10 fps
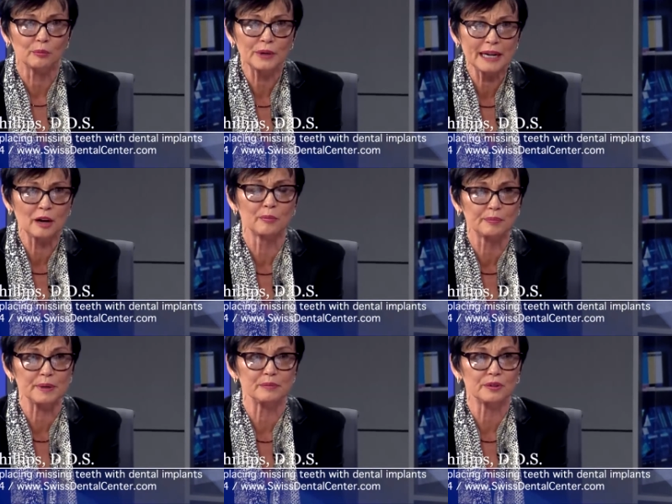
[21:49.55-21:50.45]
We help
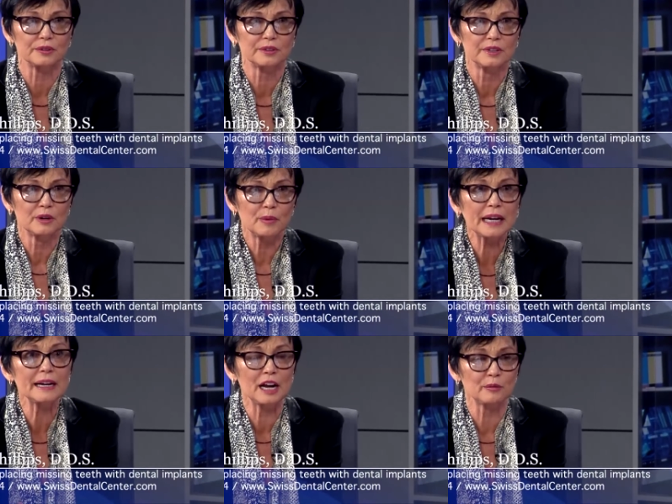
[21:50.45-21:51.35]
people we
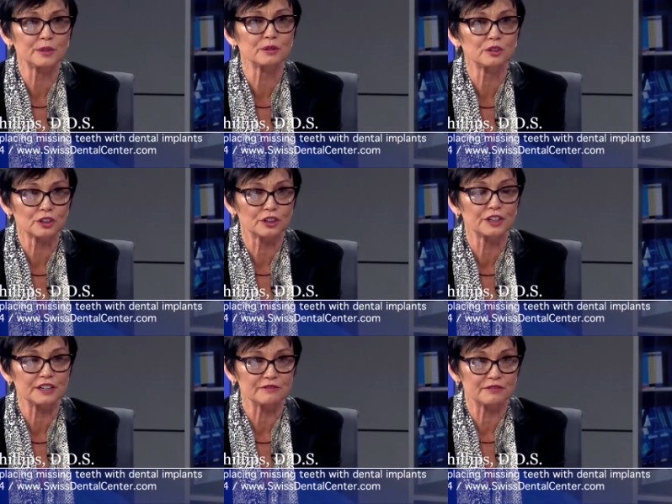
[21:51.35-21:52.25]
can help you look
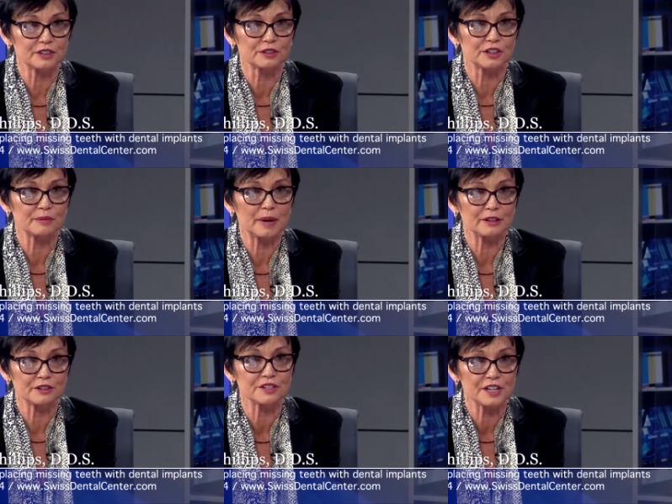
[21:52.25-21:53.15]
good and feel good about
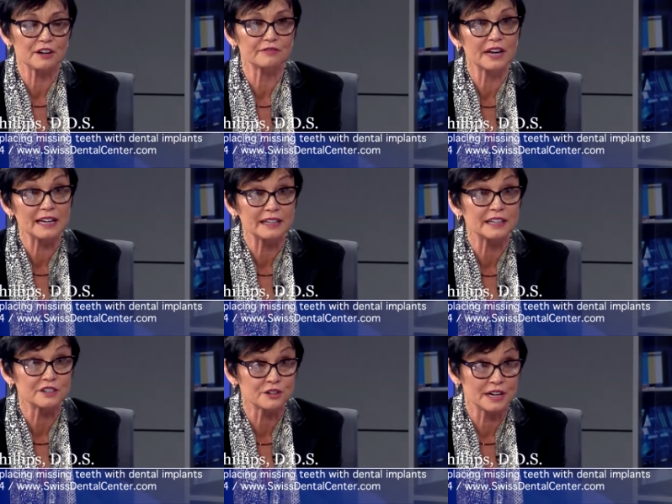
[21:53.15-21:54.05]
yourself
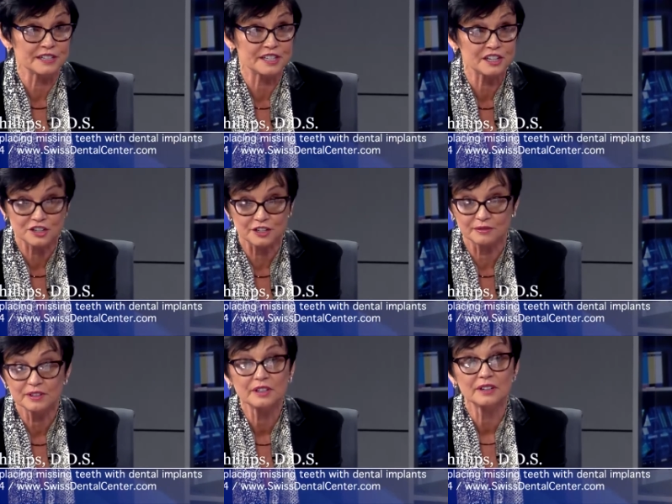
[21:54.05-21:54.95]
in transition
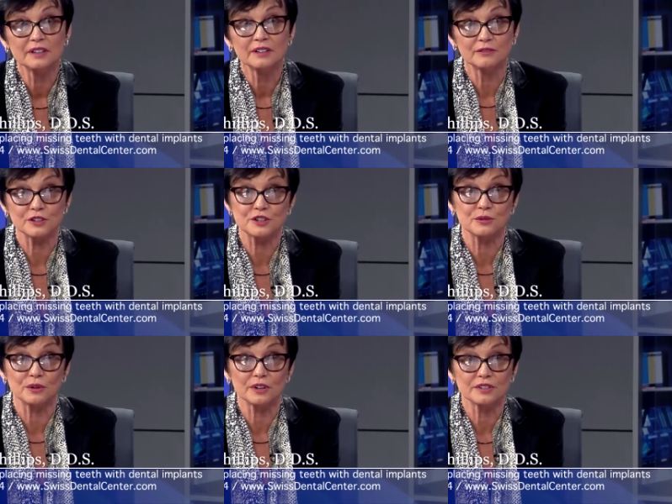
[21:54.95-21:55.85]
for sure.